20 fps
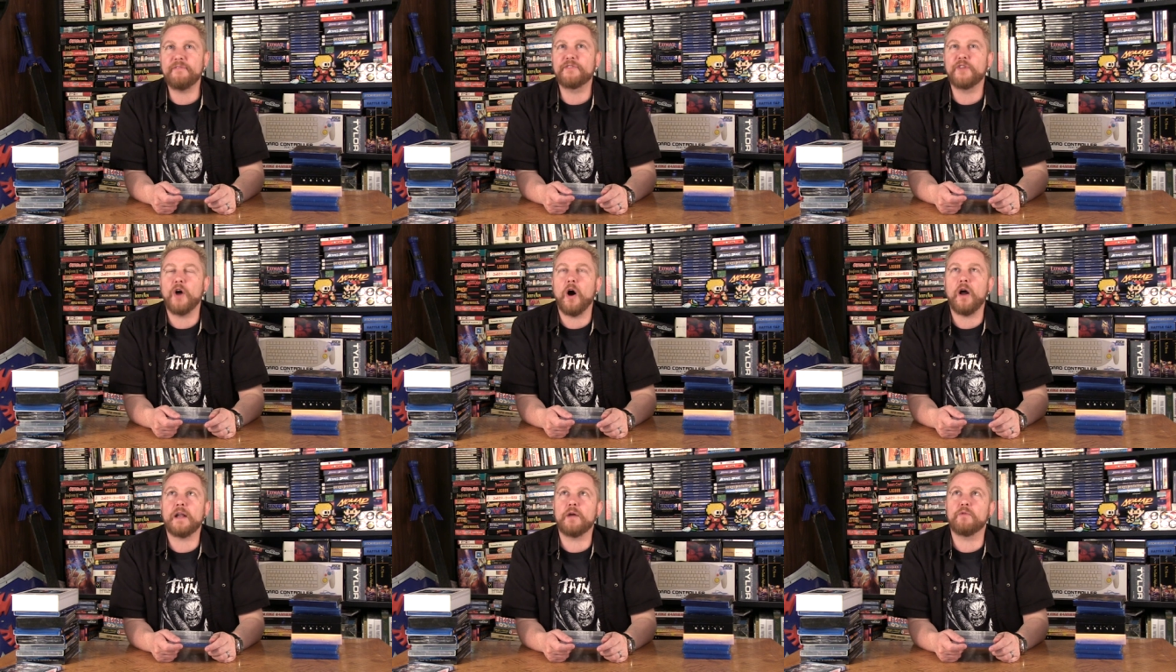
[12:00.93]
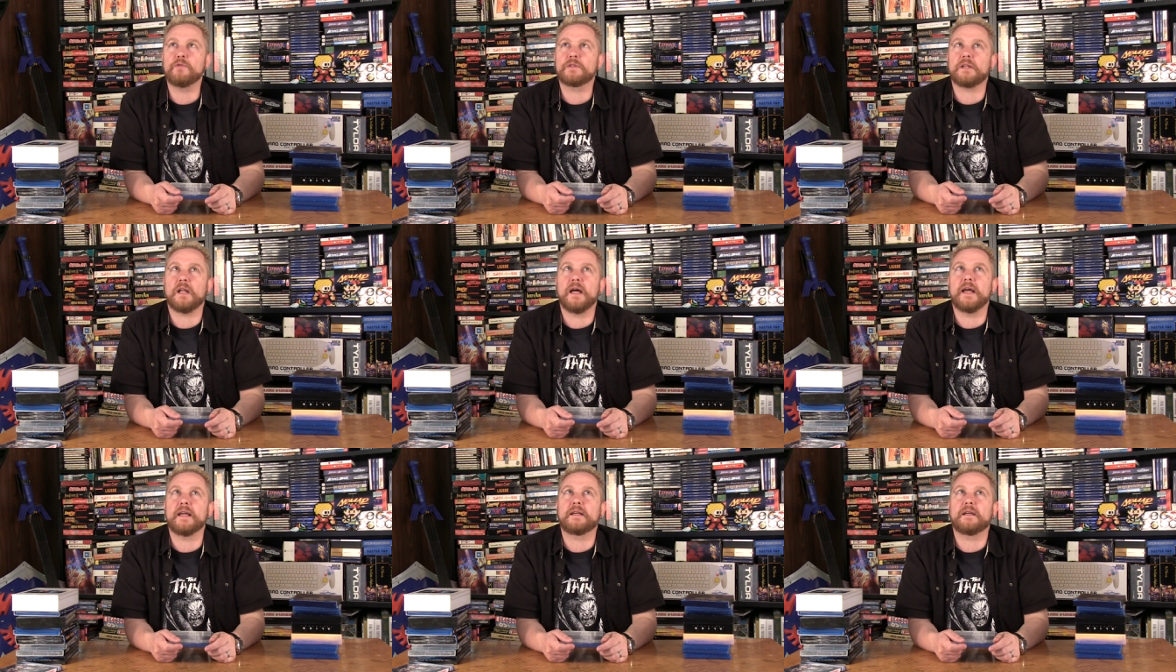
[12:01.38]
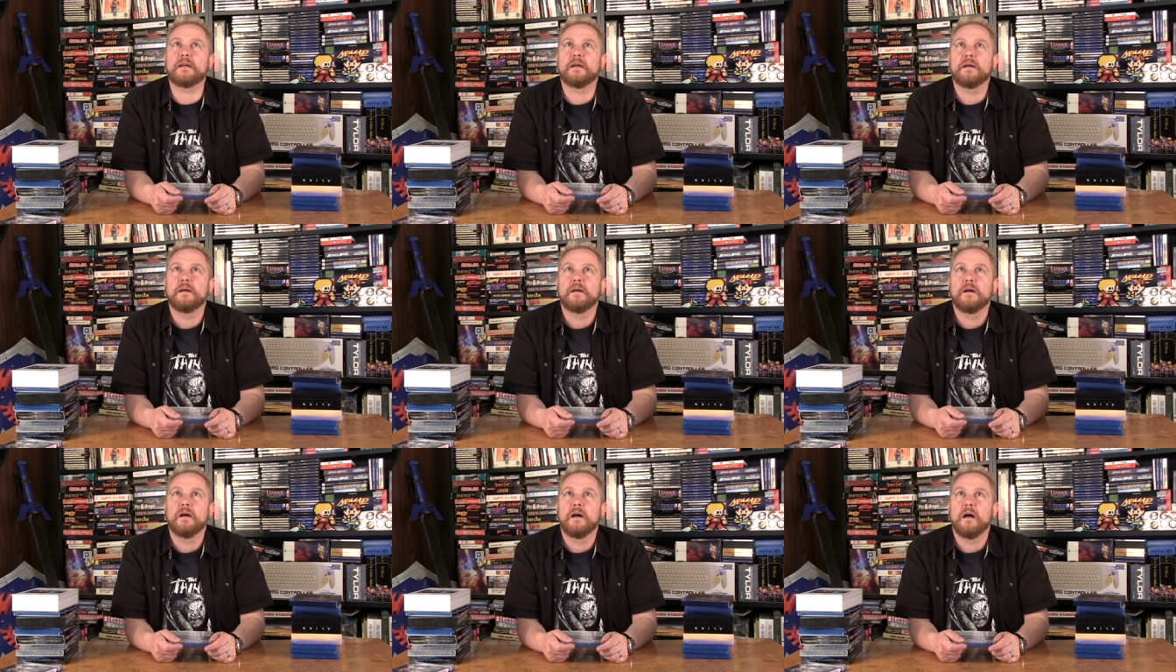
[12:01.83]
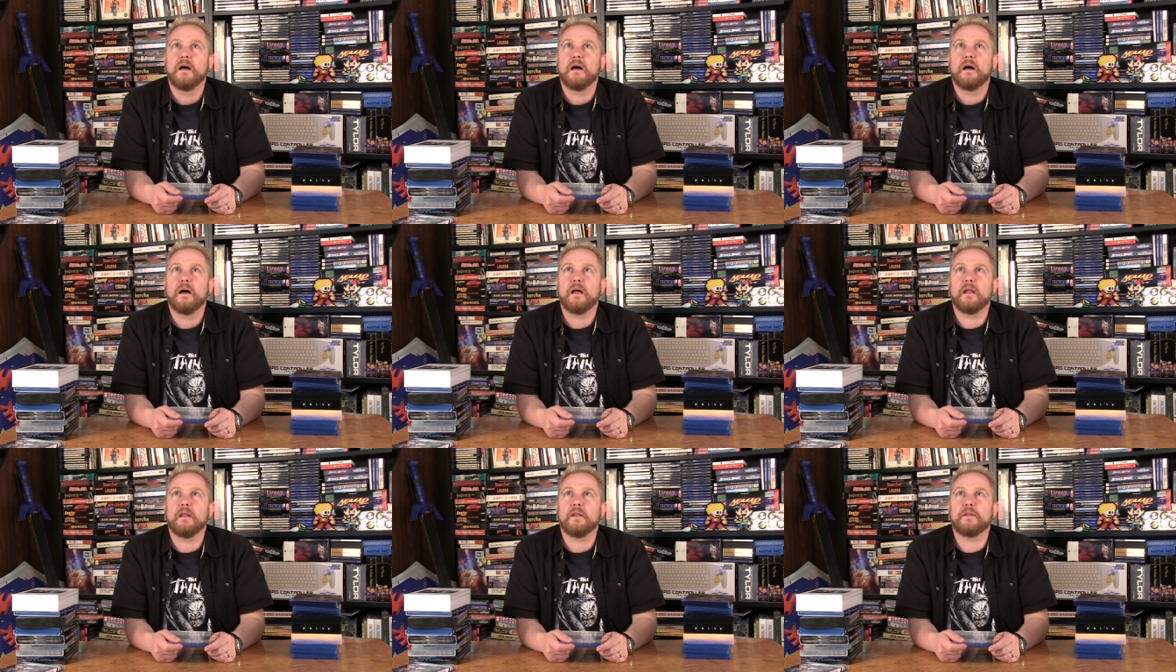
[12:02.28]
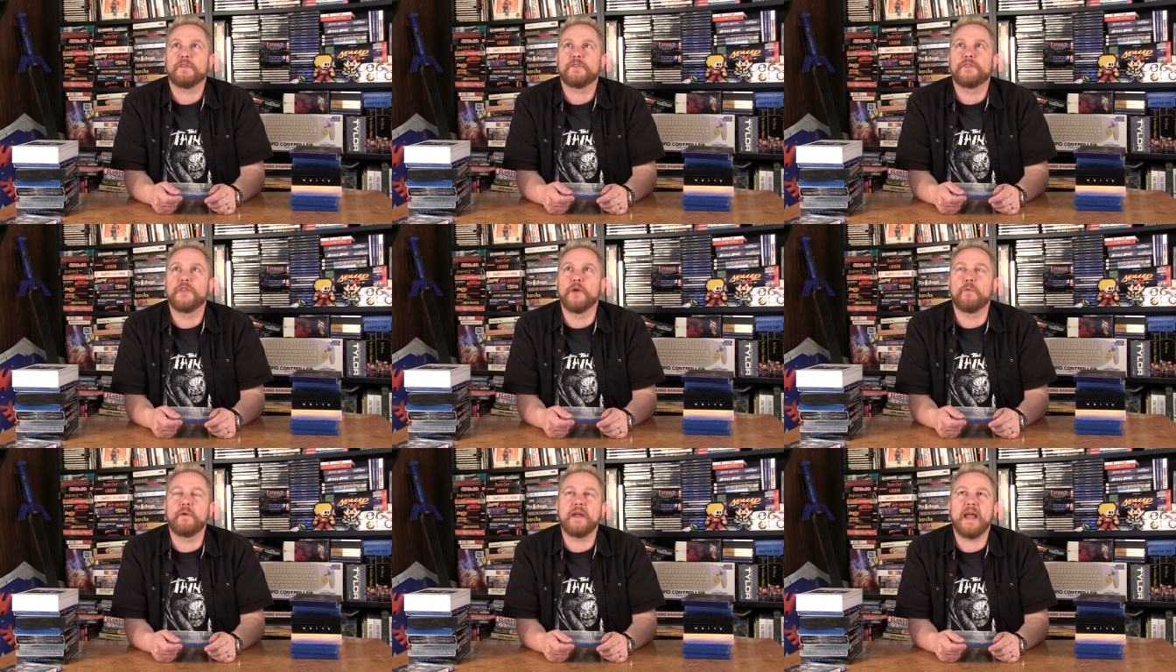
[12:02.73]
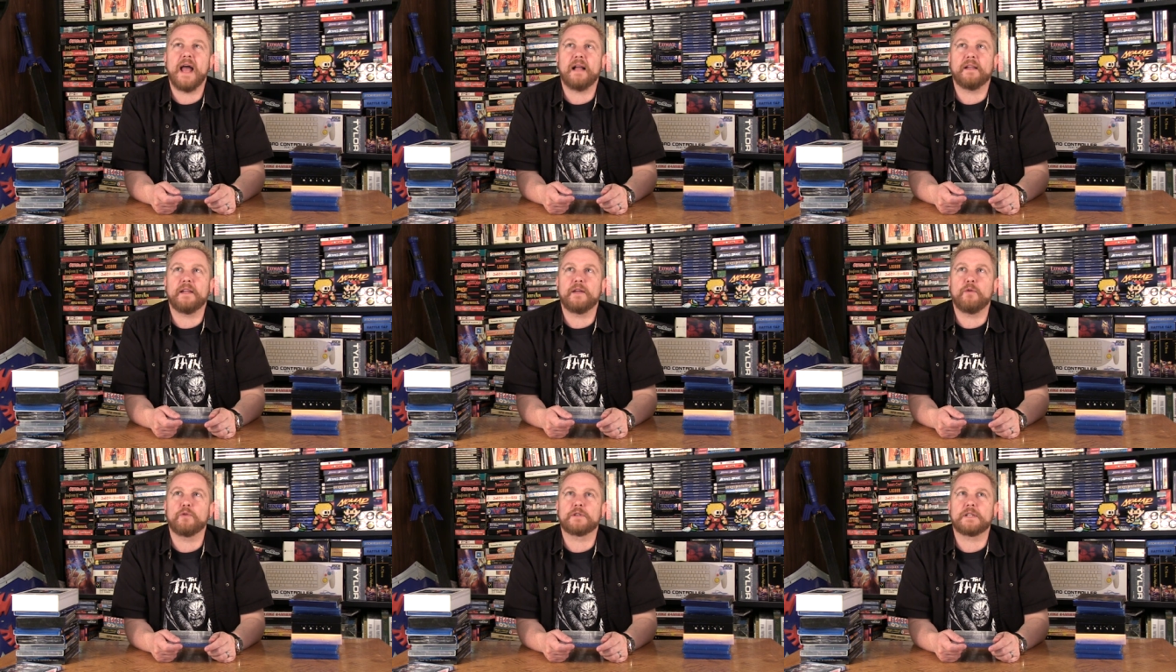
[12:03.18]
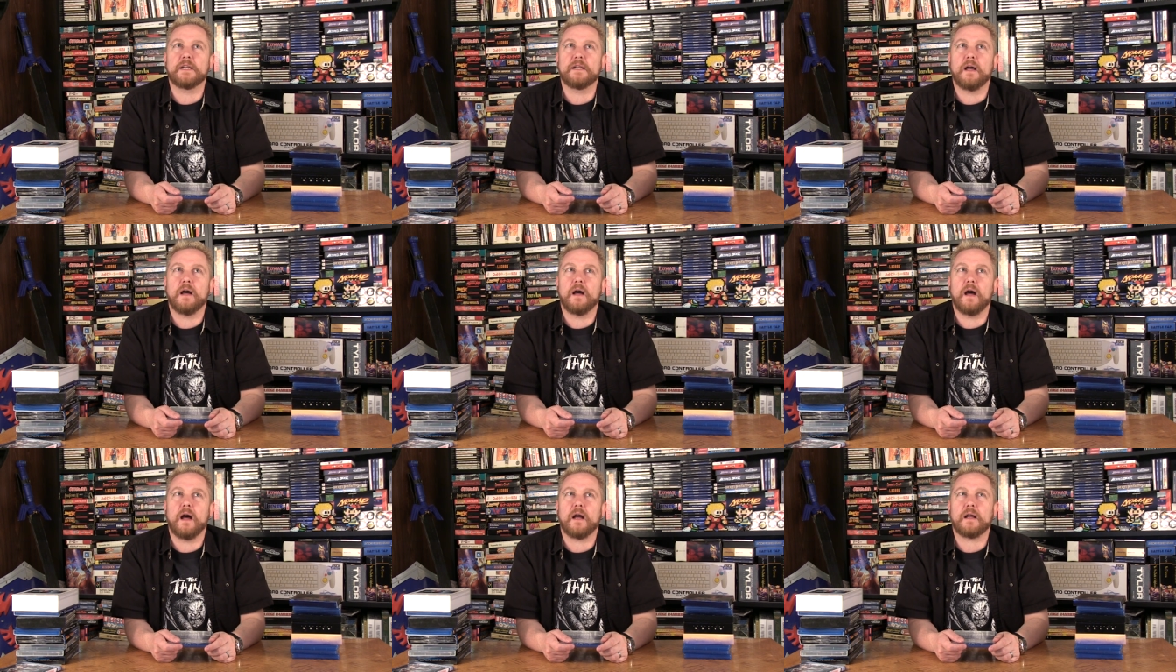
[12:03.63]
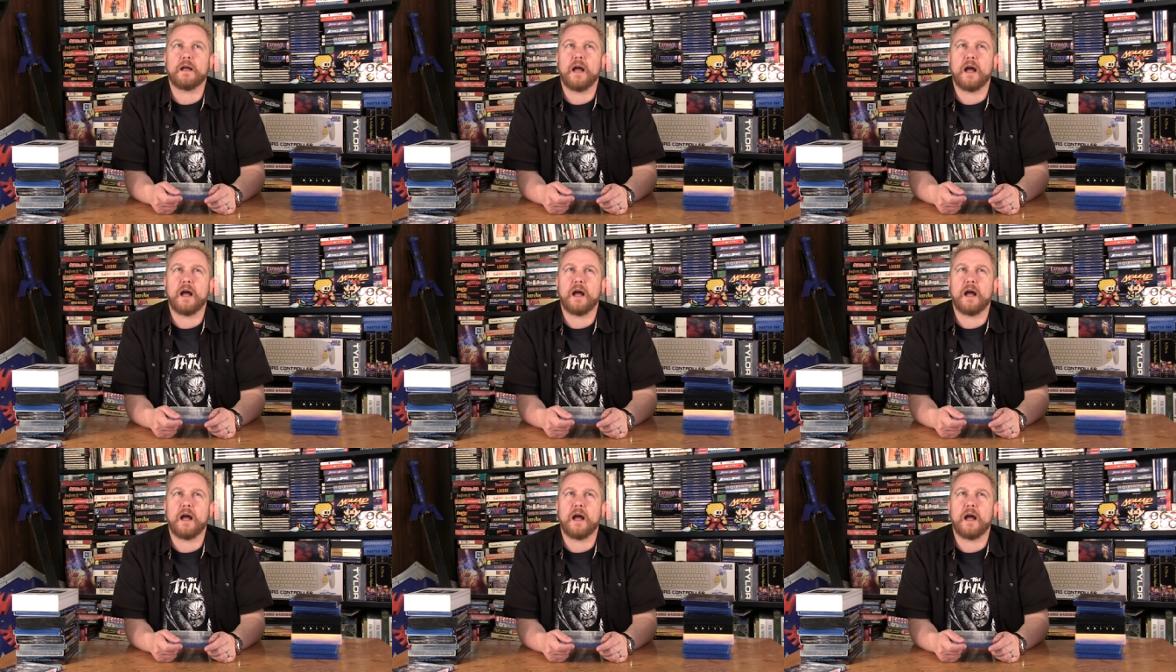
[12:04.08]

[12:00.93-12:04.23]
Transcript: of thought it was like the reality was in a.